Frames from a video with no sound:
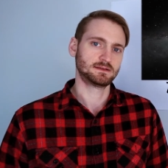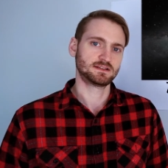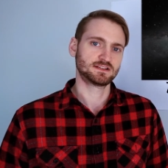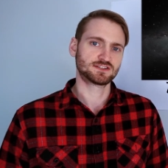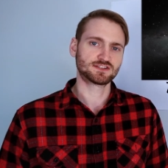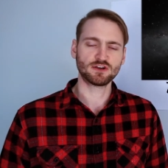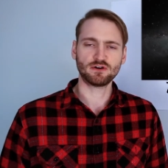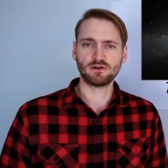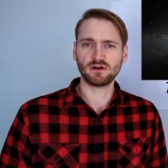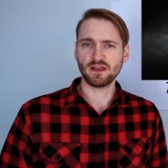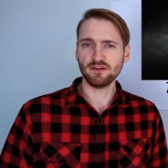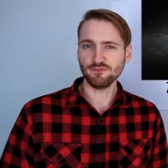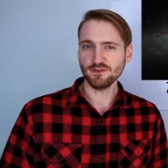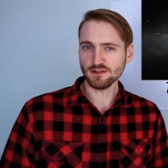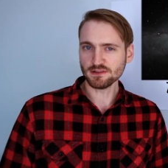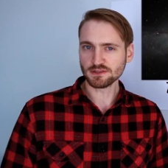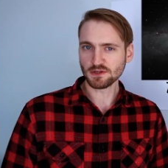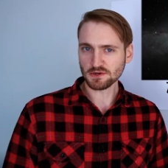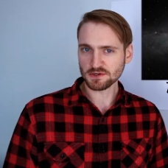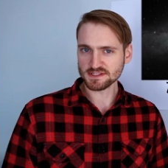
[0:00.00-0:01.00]
So, if
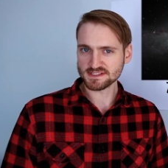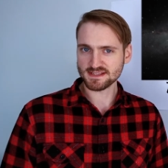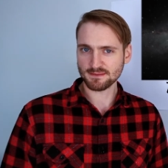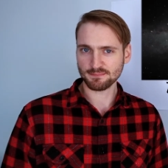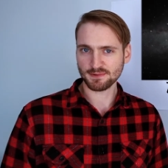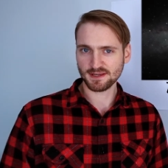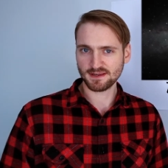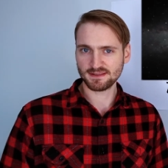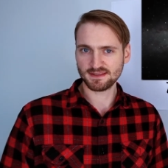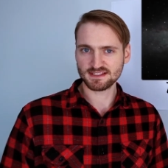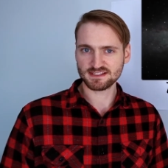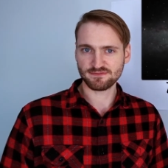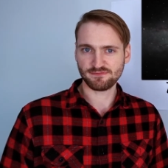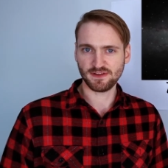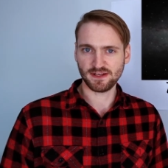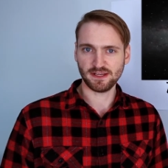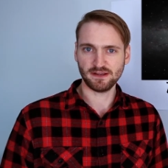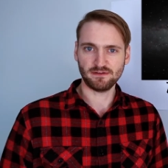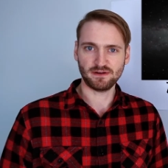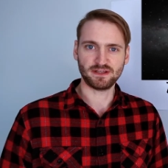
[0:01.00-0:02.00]
you learned something in this
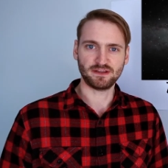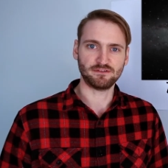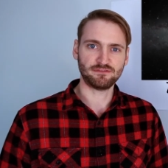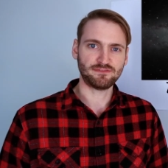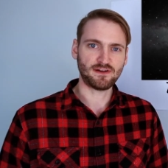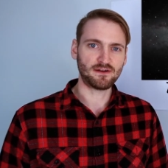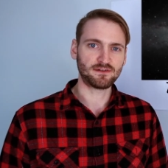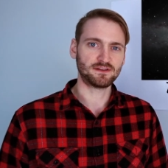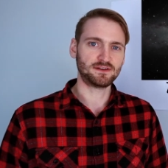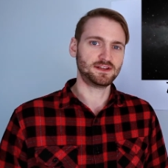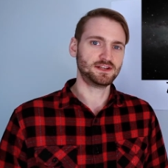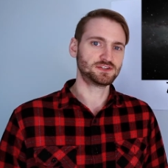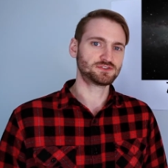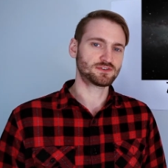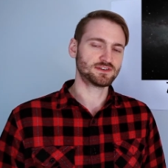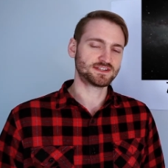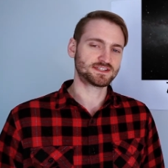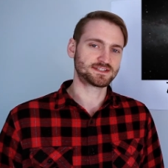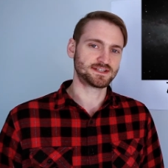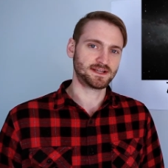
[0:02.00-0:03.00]
video and you found it
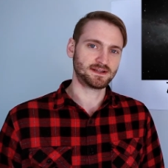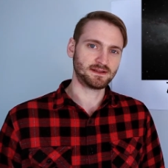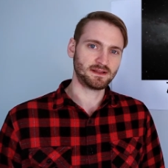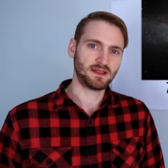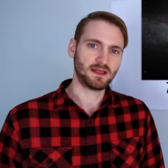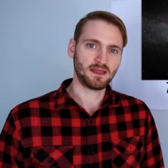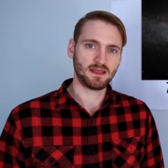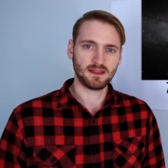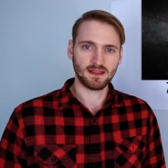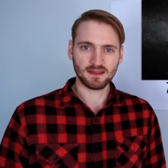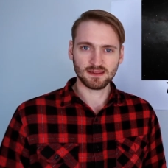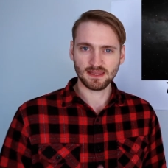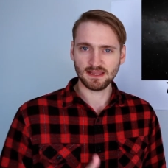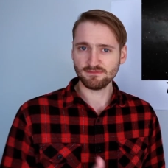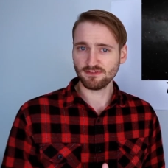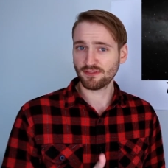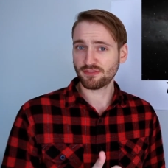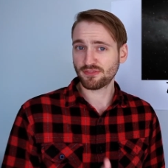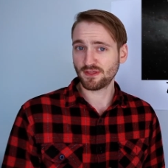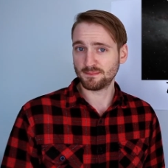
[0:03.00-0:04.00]
interesting, leave
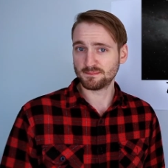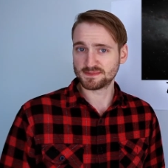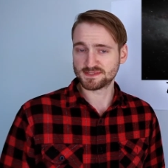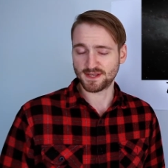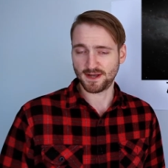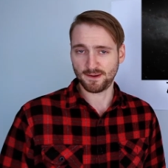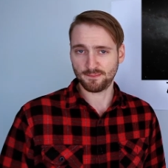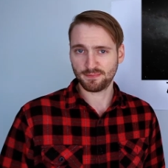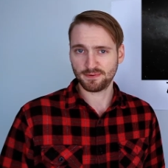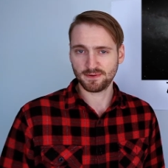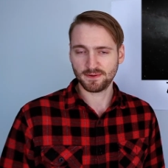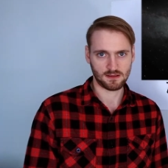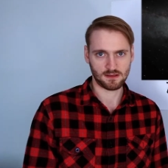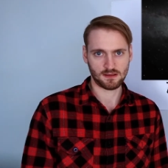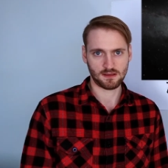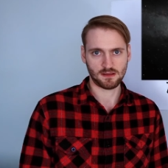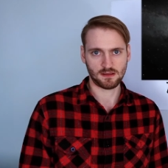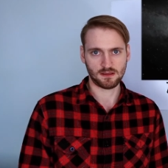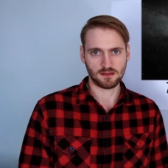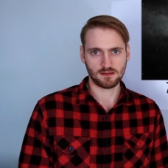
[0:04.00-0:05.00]
a thumbs up.
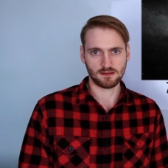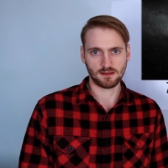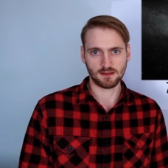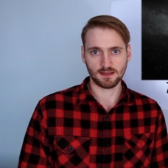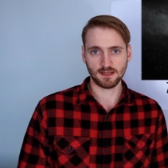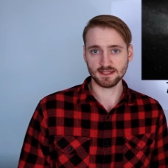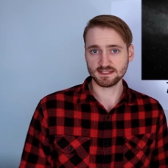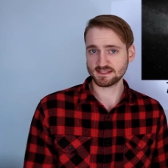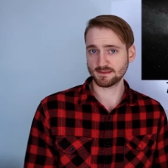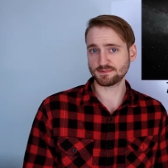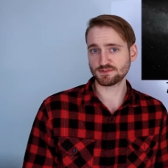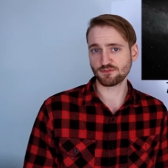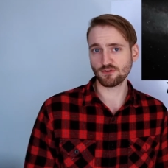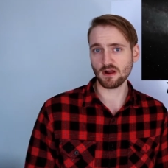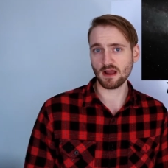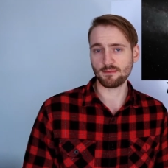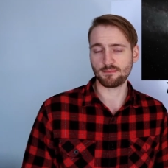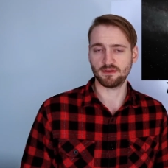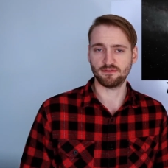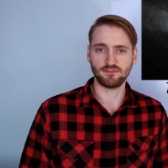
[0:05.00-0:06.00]
And
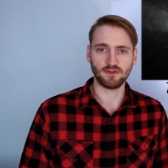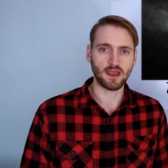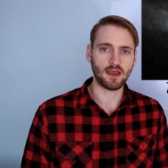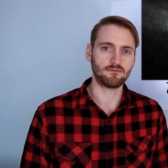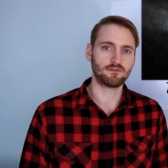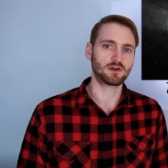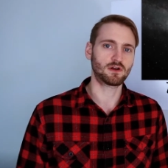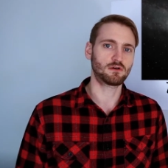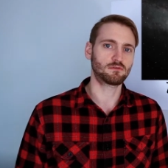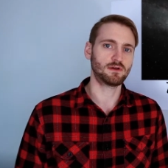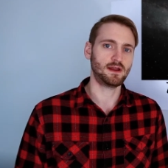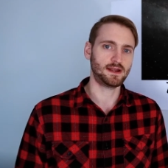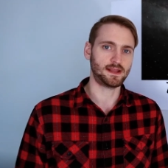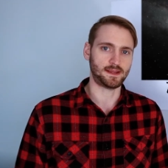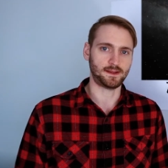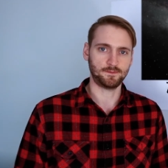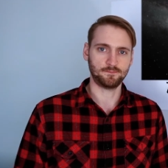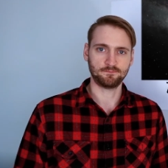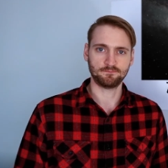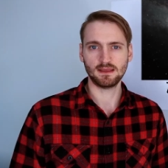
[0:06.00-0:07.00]
subscribe if you haven't
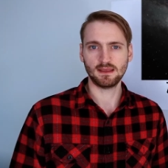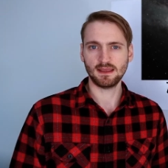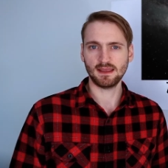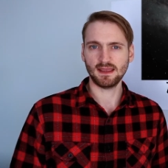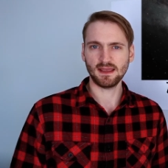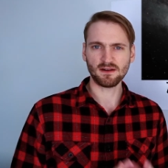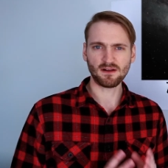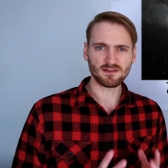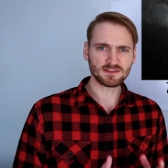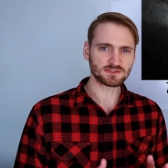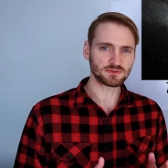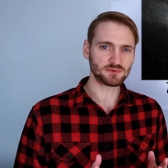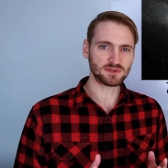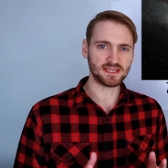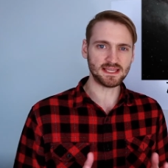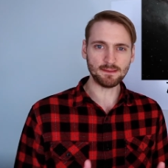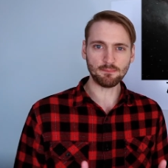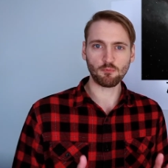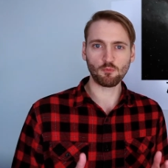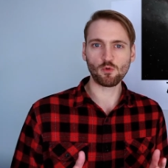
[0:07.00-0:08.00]
already. And also
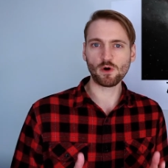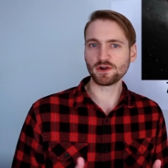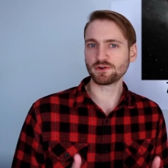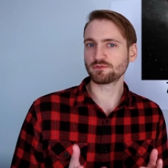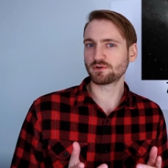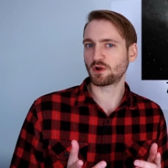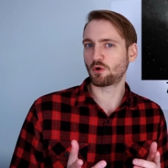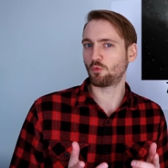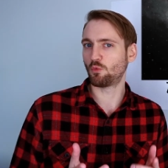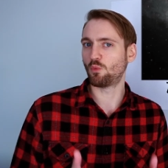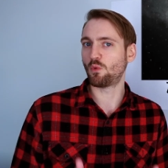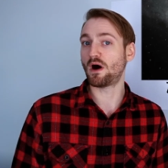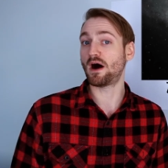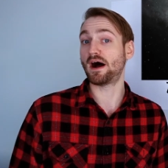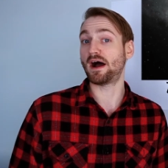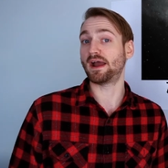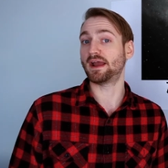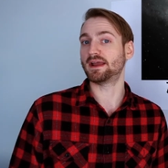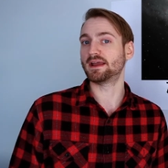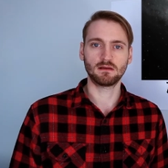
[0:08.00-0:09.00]
keep wondering
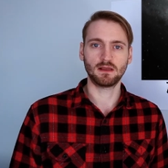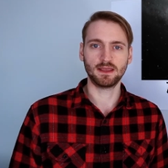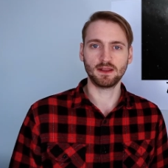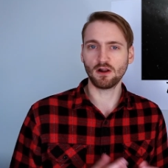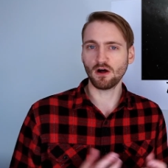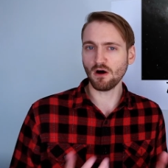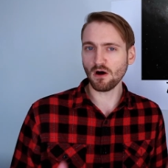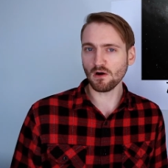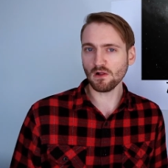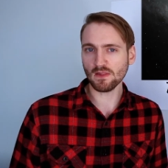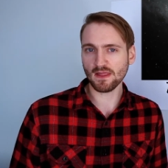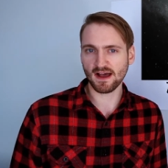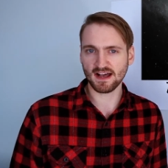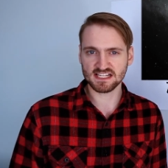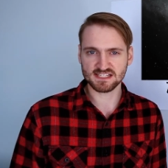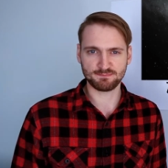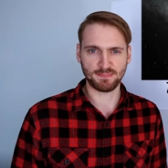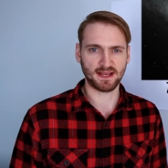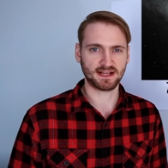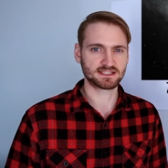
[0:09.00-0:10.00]
why, in all
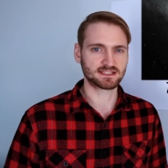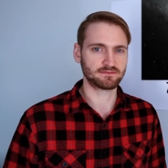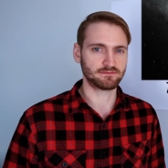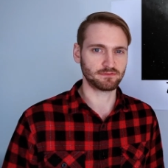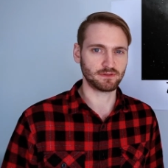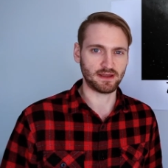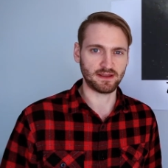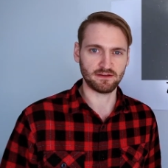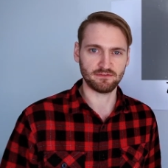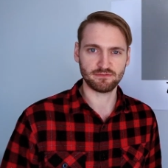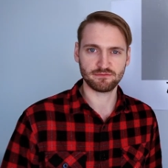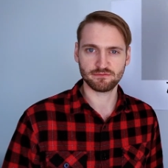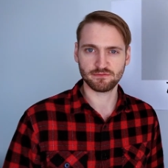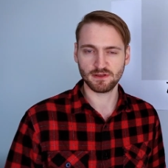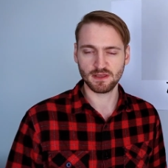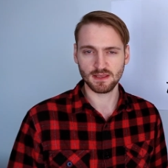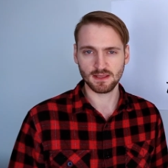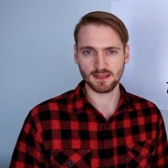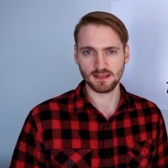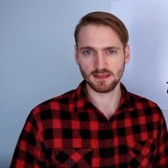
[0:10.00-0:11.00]
aspects of life,
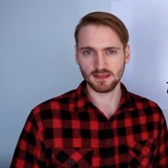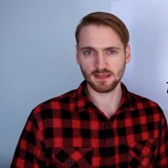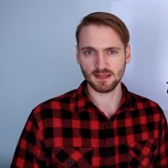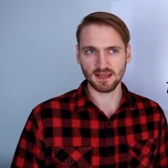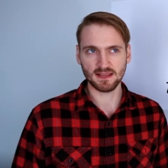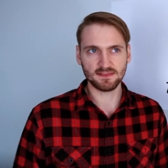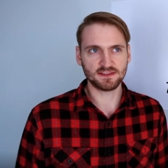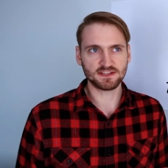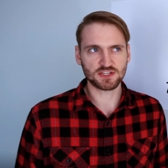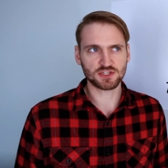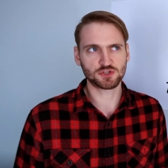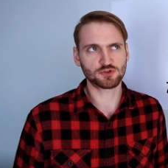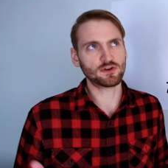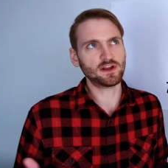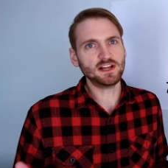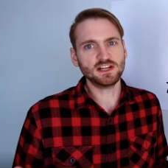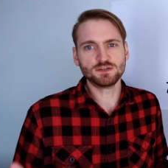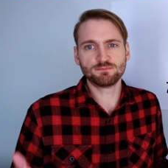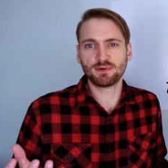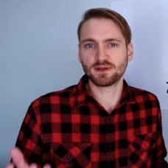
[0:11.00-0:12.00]
in this
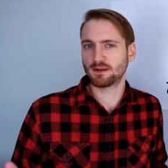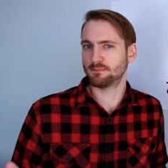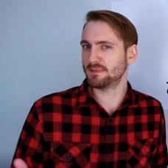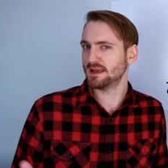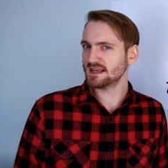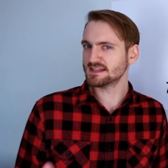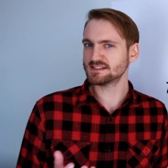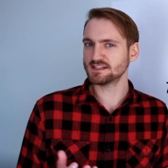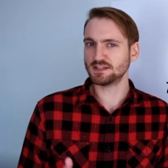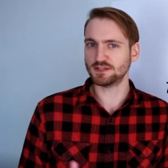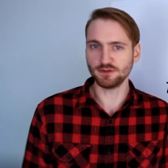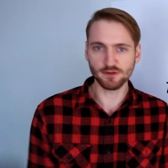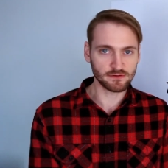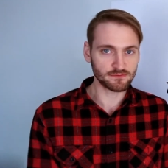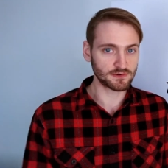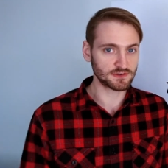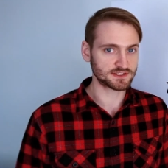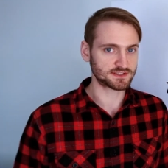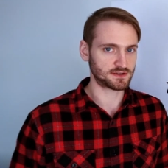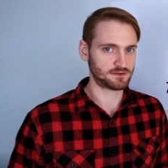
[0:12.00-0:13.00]
strange but amazing
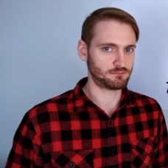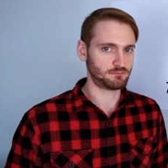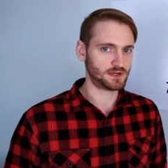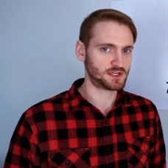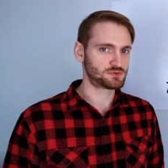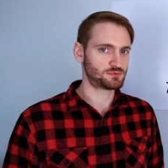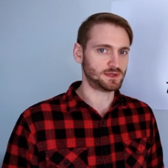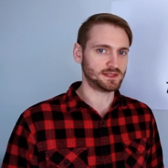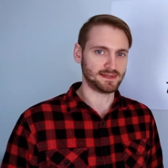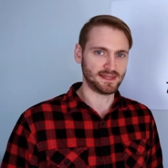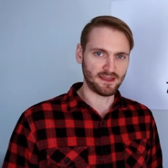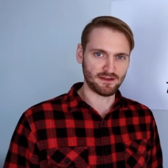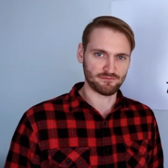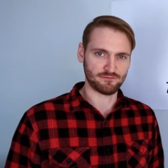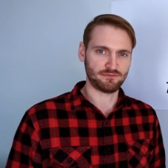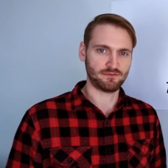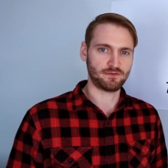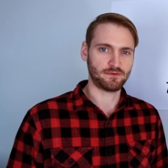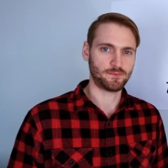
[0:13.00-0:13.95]
universe in which we live.